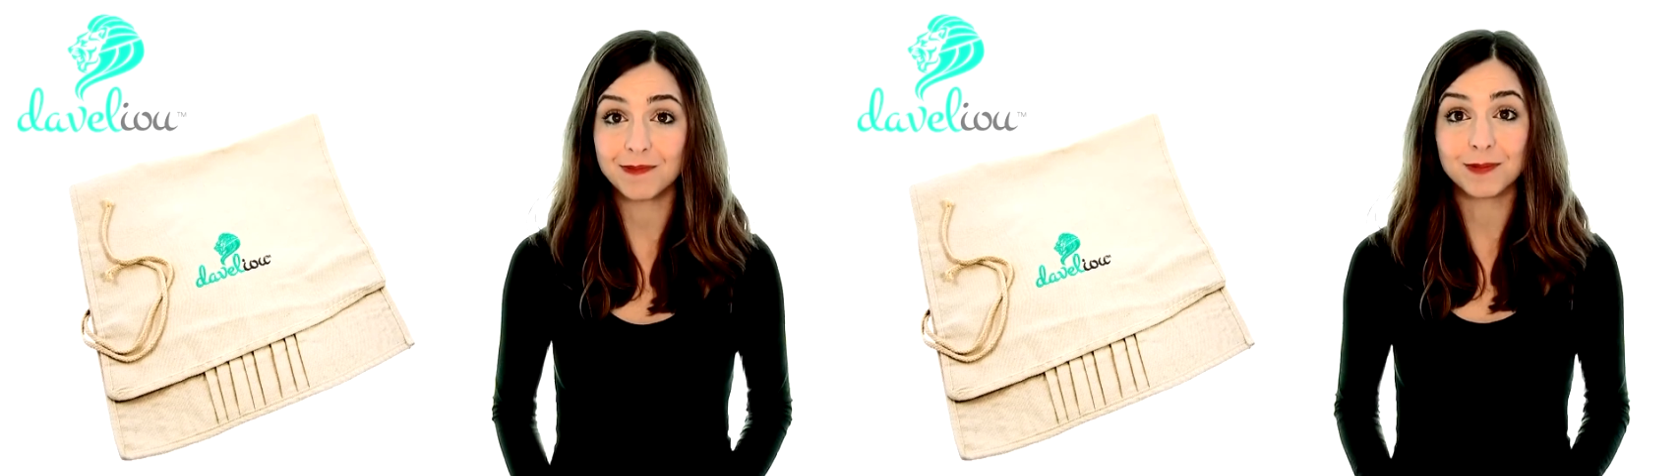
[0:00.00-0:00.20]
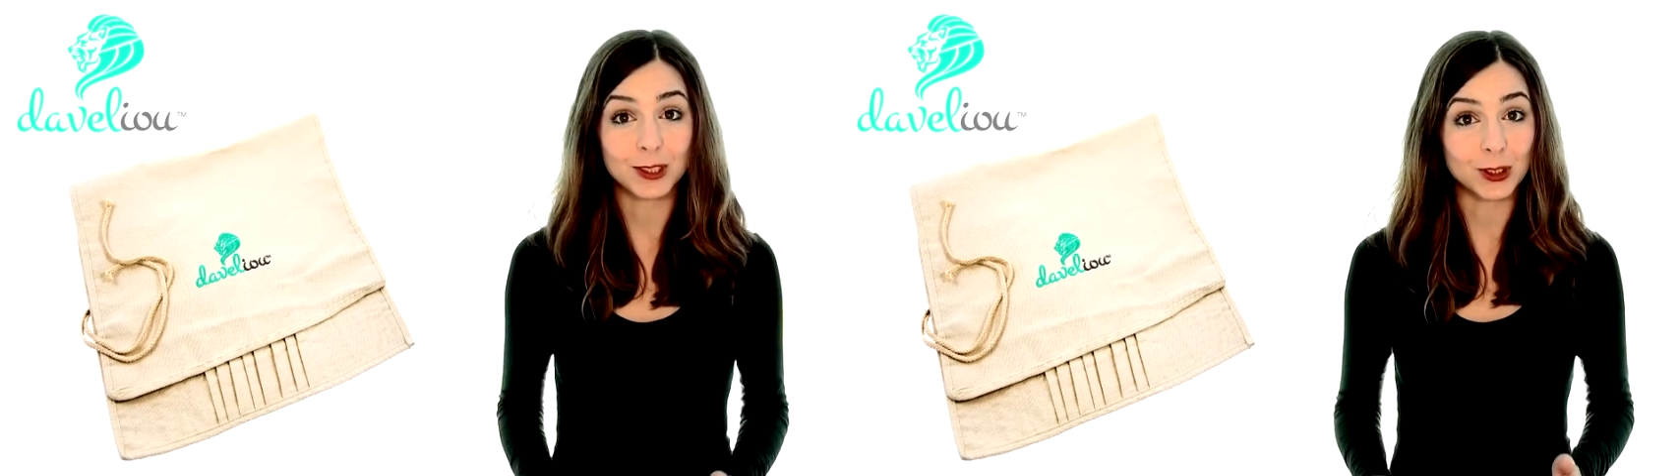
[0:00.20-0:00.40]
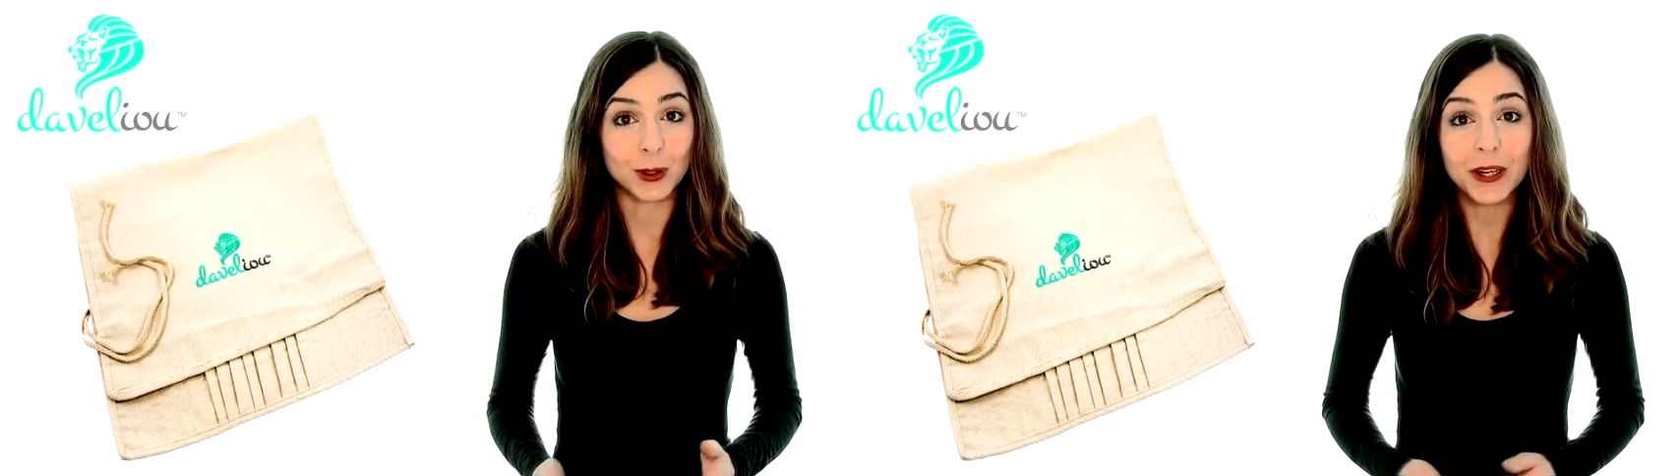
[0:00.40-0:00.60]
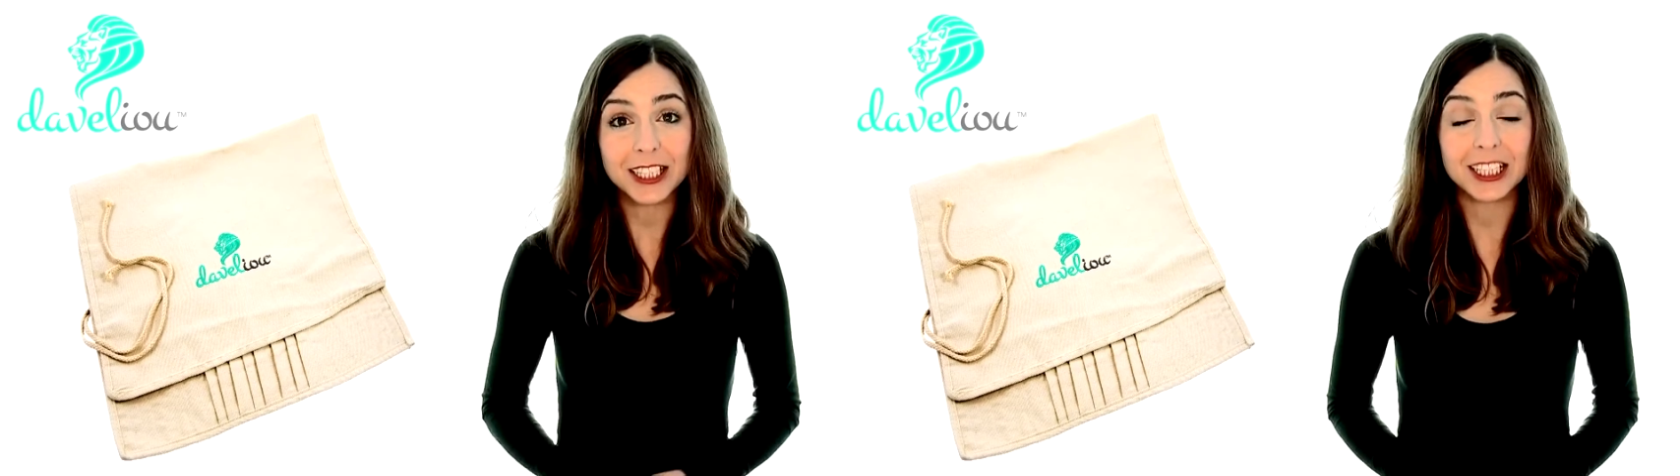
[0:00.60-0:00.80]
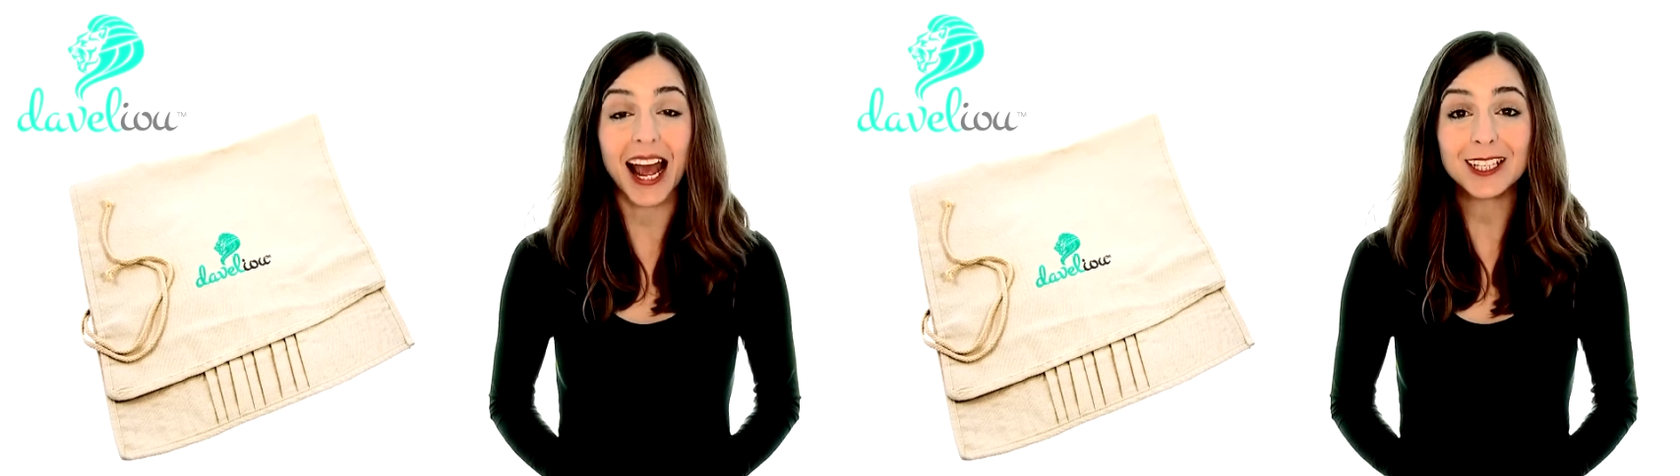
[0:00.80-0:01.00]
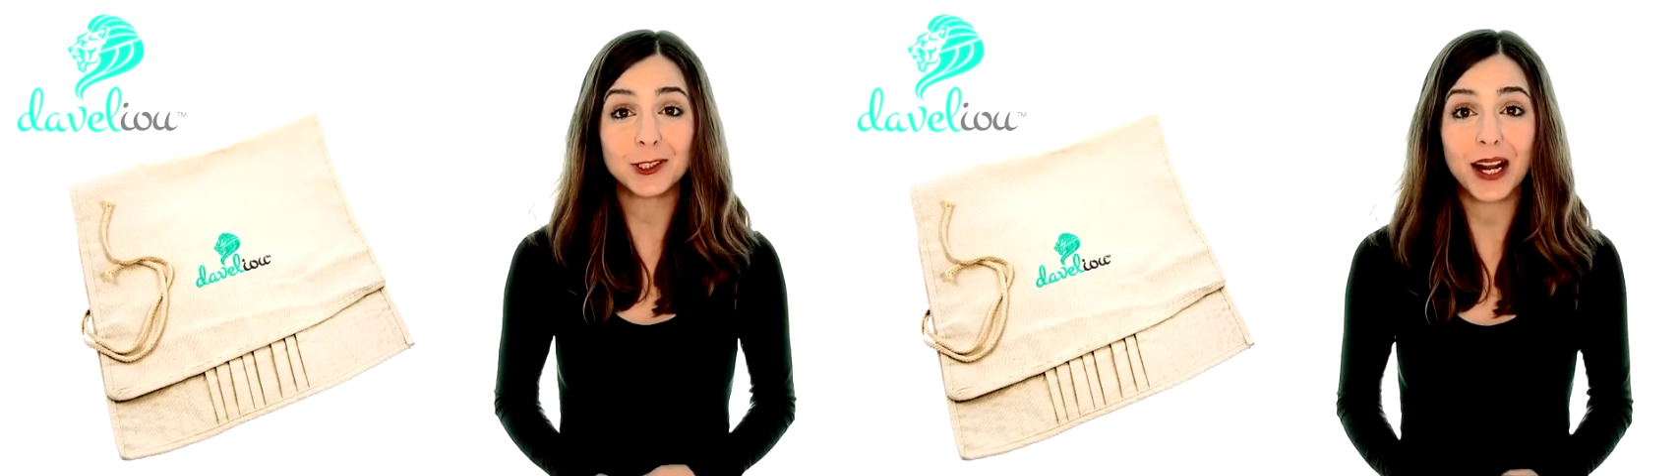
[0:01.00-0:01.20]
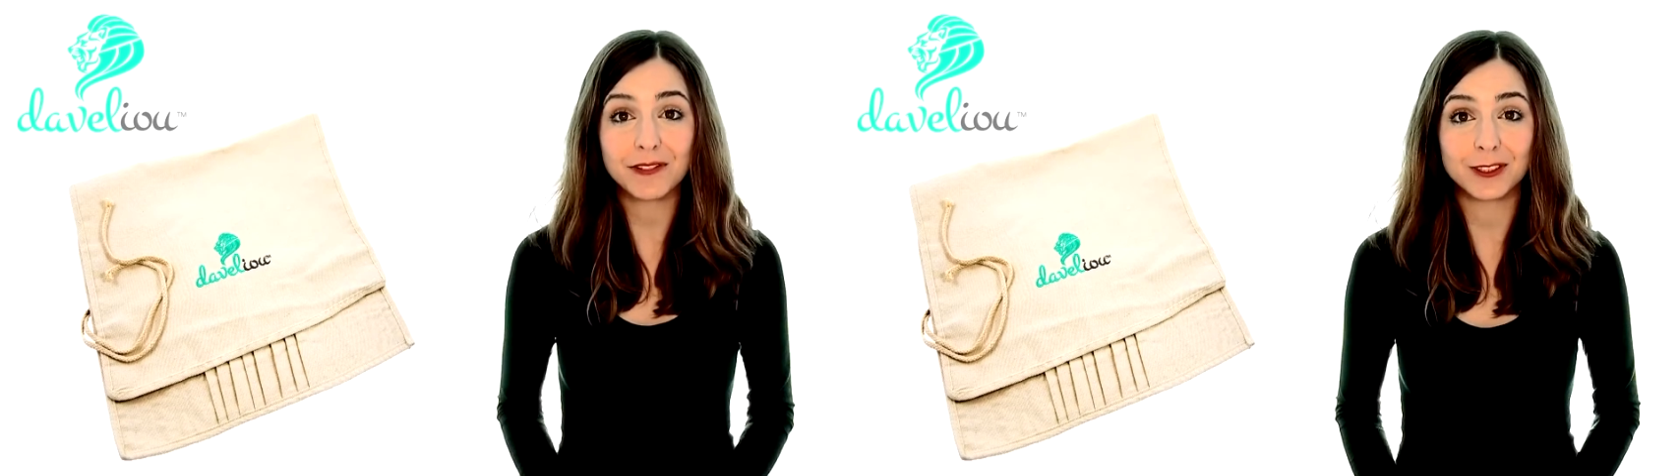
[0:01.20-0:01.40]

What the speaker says: storage, and travel